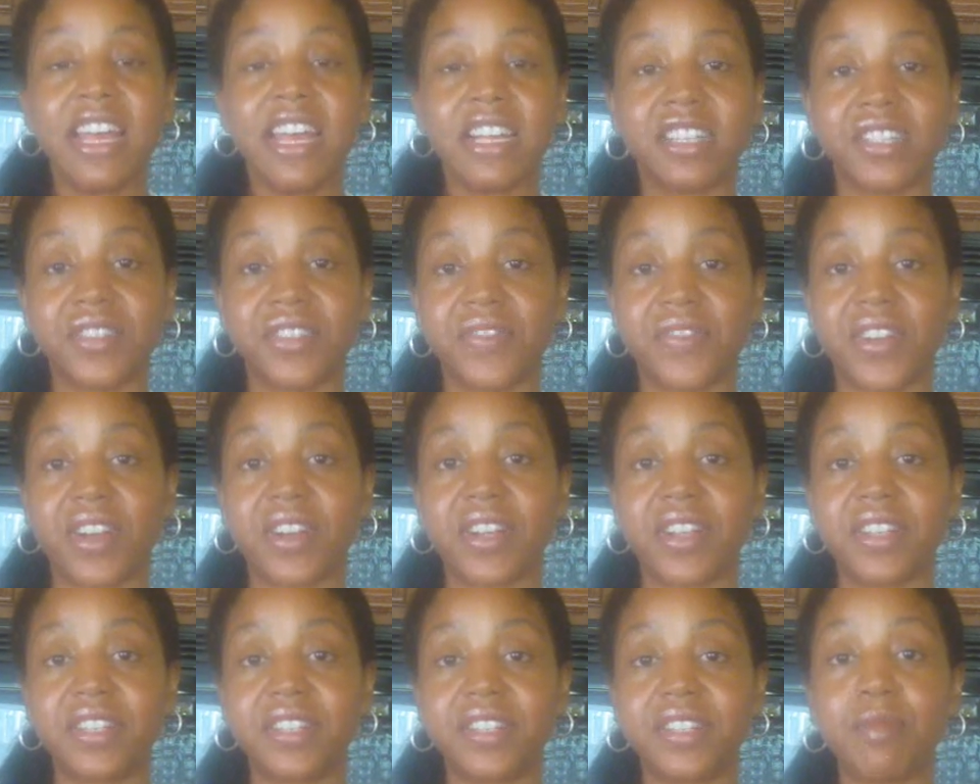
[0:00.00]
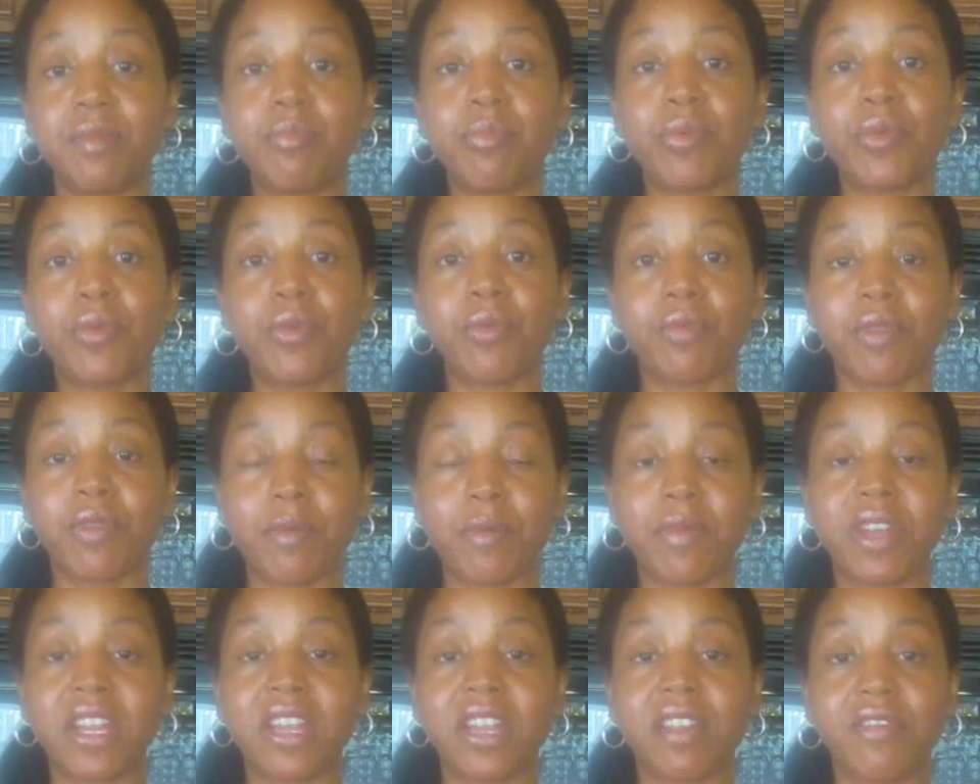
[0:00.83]
It's a very simple
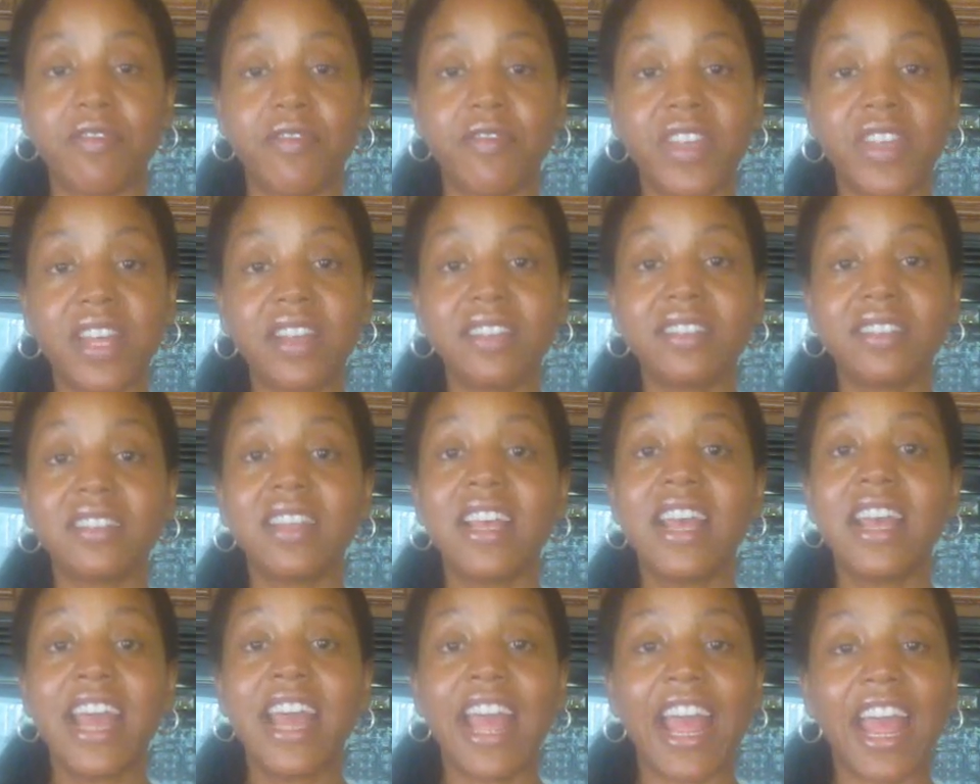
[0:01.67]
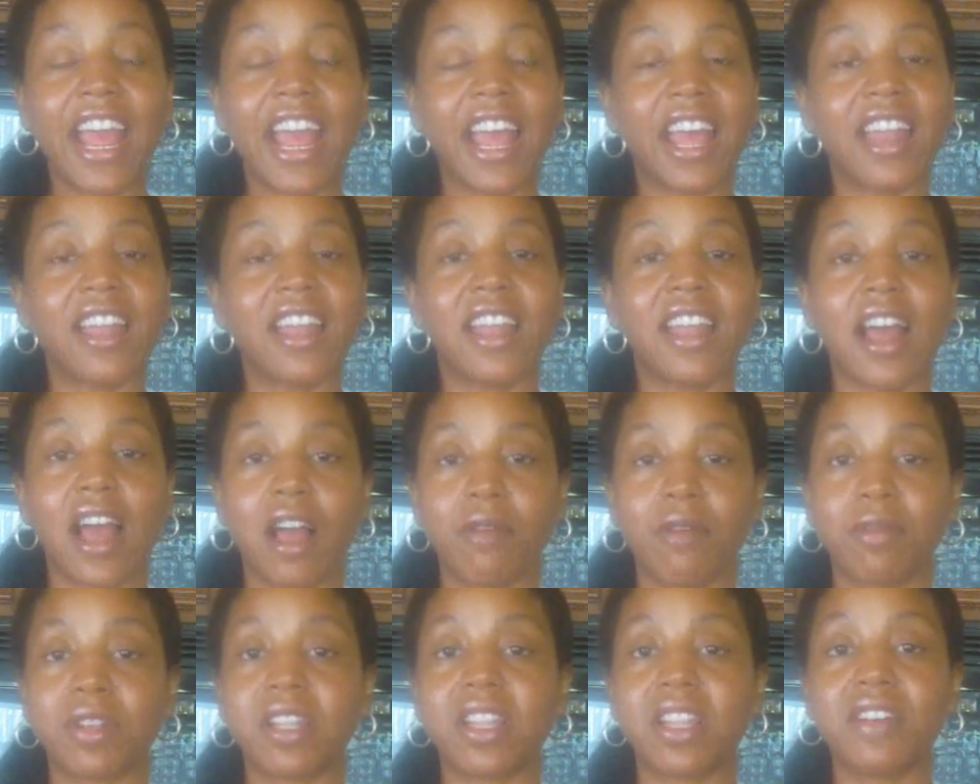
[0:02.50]
remedy to fix, and
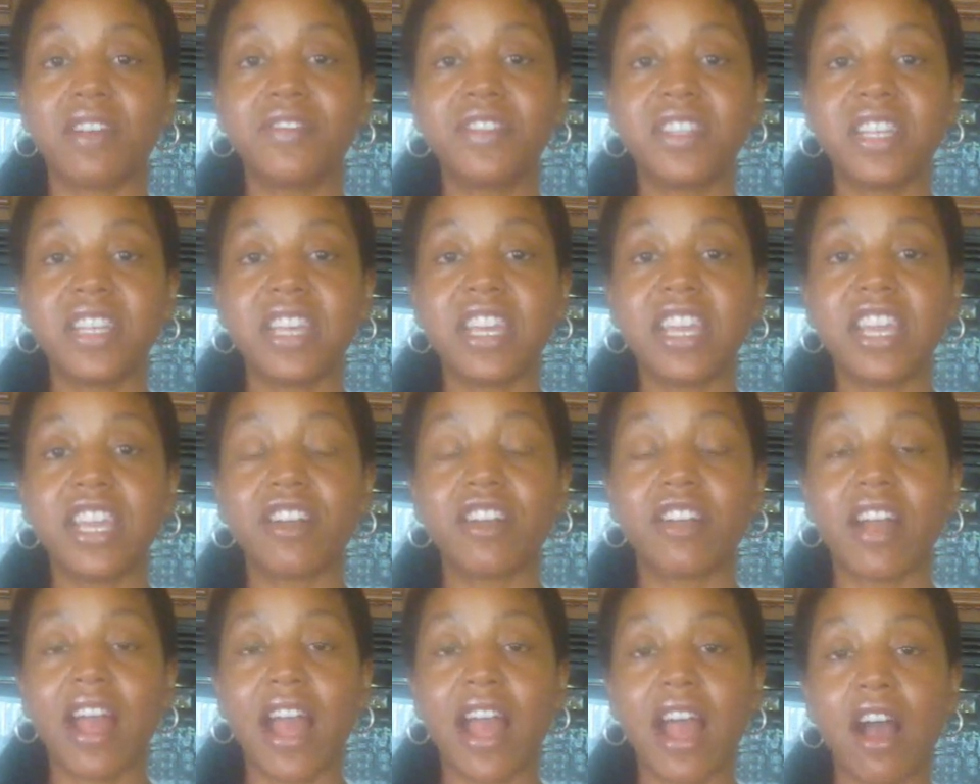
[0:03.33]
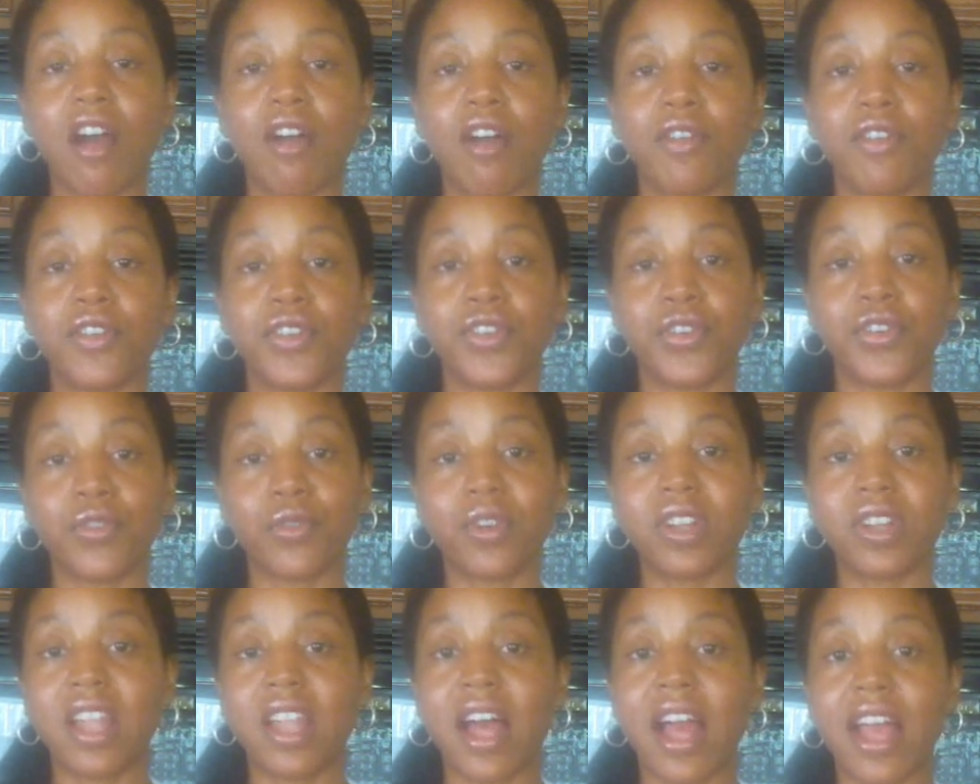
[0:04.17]
I would love to hear how
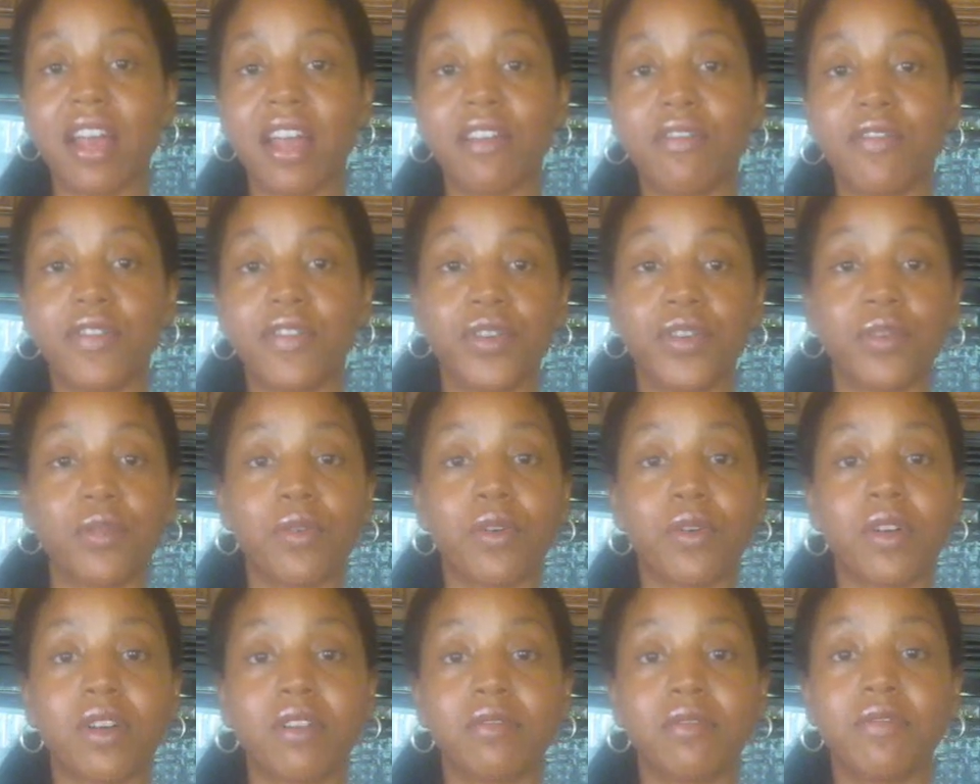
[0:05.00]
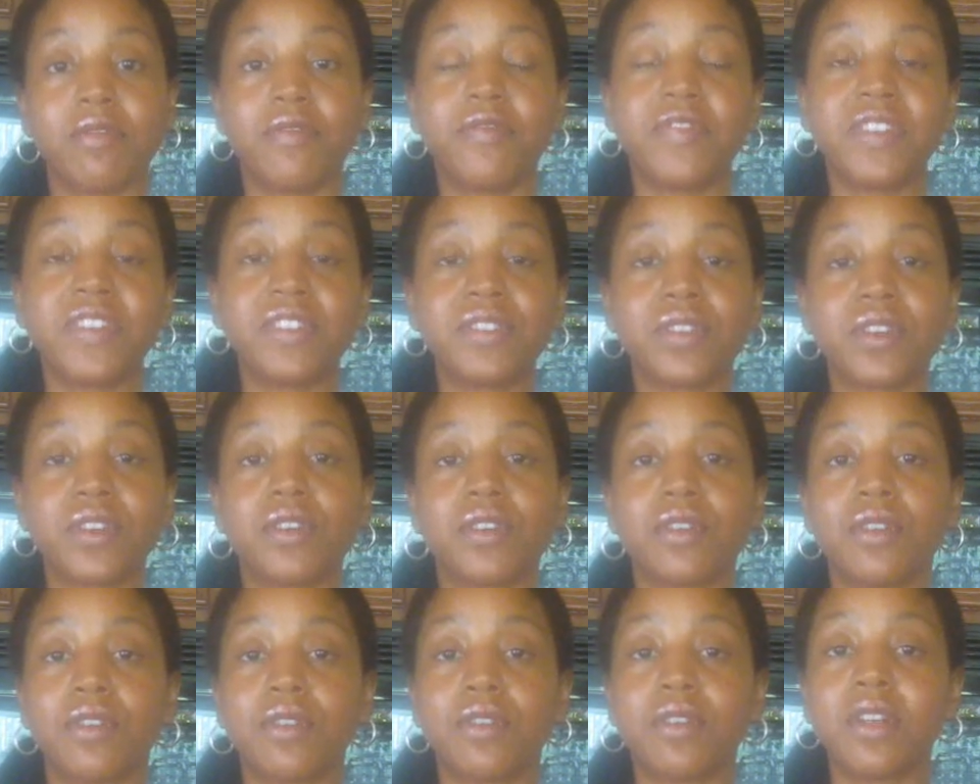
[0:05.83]
your life, your
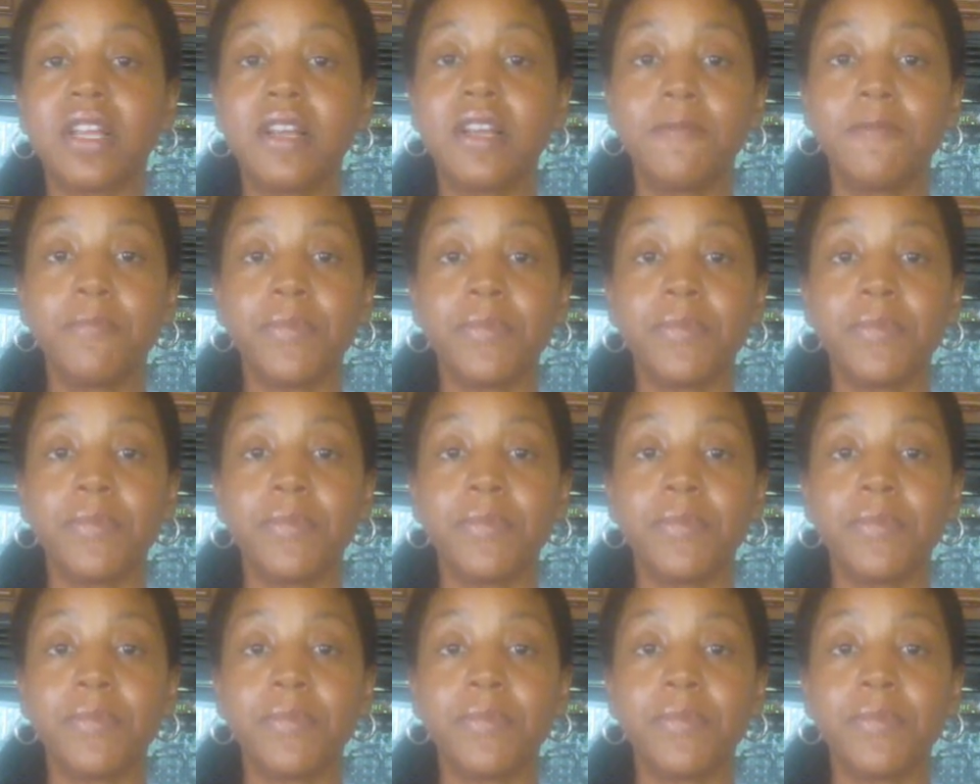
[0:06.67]
physical,